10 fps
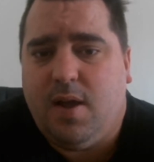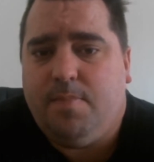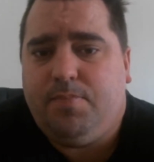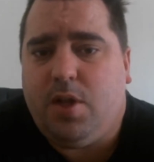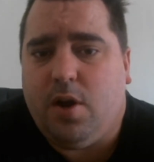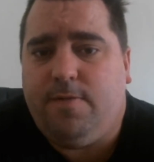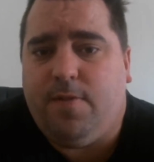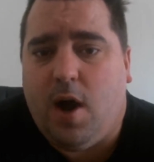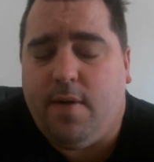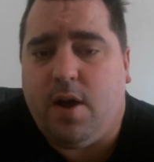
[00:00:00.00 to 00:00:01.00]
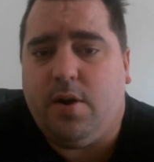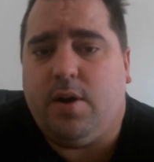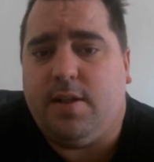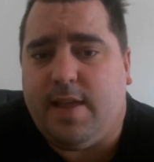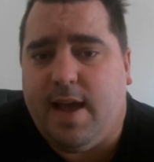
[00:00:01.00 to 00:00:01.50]
$500,
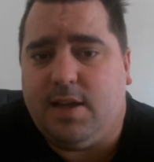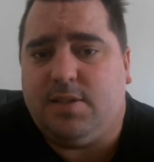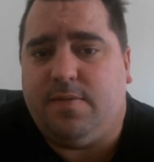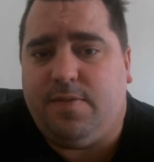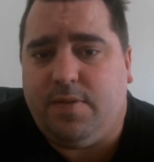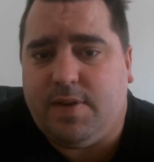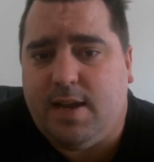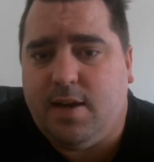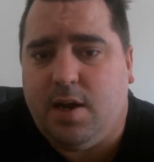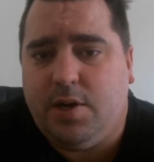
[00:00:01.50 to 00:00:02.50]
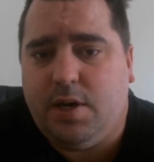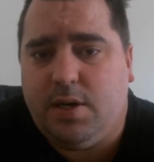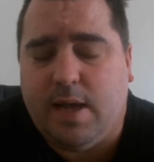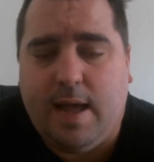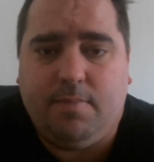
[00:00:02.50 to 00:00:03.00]
$1,000,
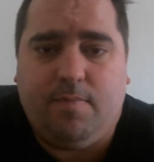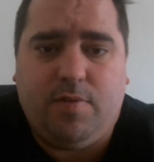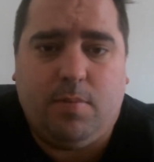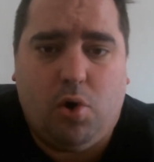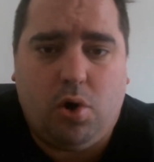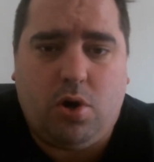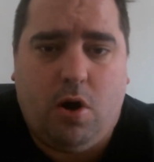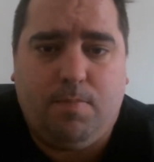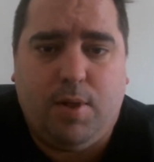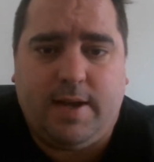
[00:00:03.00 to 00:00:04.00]
$1,500, and for the more complex